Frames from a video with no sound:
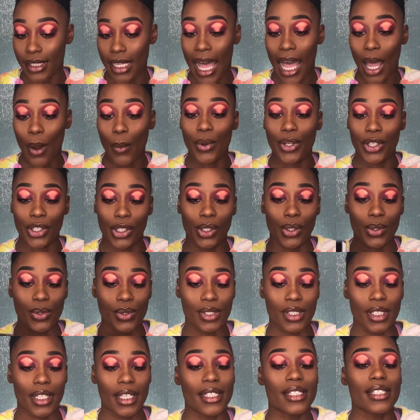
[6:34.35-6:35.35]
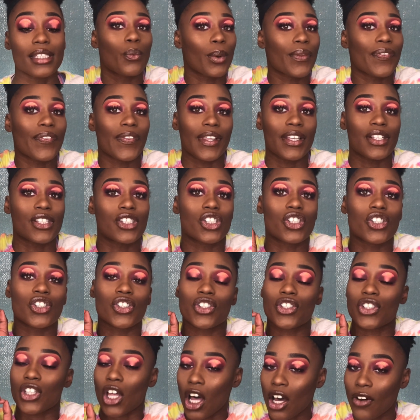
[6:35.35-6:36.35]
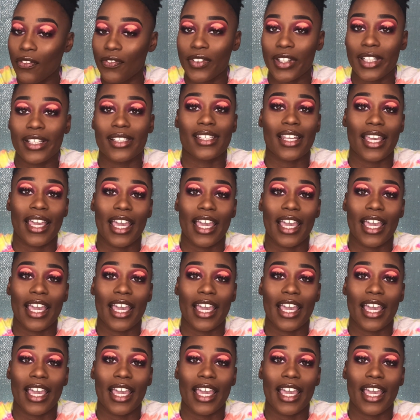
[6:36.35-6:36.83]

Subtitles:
I would use this with the softest